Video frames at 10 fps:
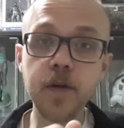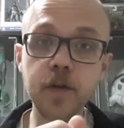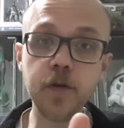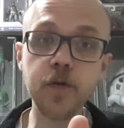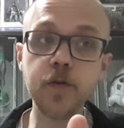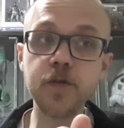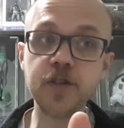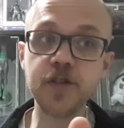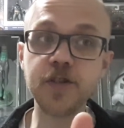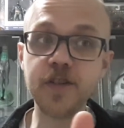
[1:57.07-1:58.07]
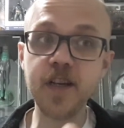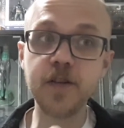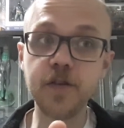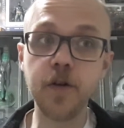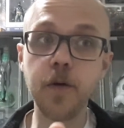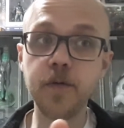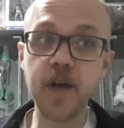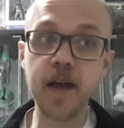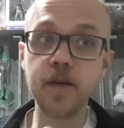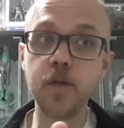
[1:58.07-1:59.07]
you just need to know
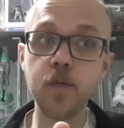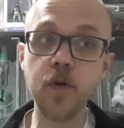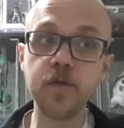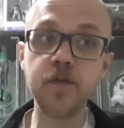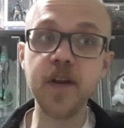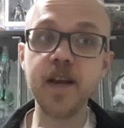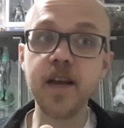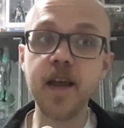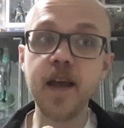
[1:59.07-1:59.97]
that Wolverine,